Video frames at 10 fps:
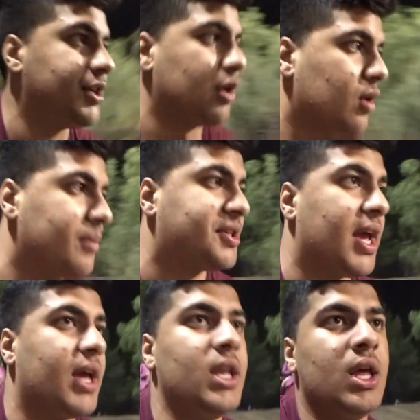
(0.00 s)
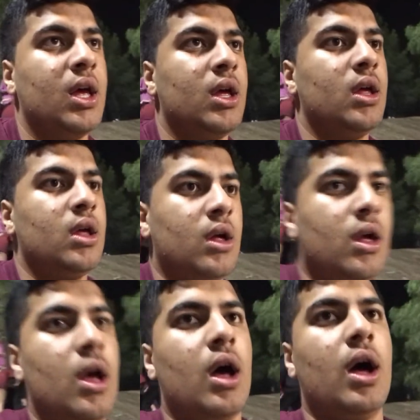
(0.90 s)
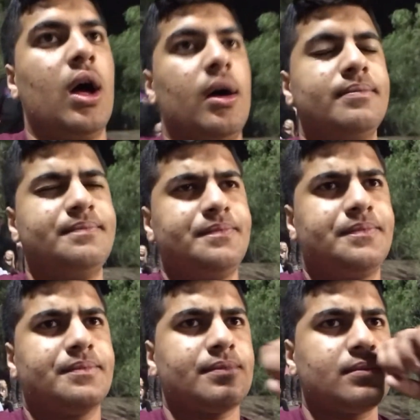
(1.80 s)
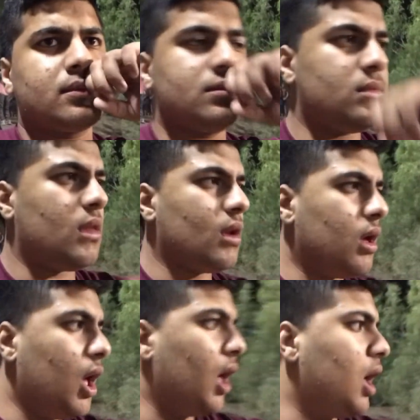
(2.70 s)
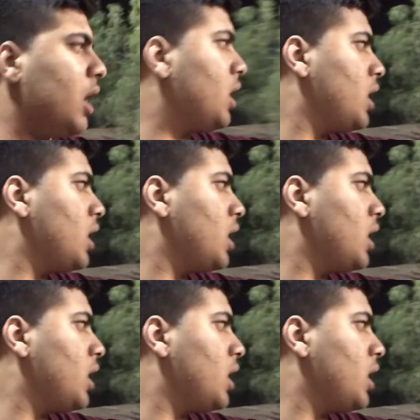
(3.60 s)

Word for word: You know what I'm saying? Um. Uh.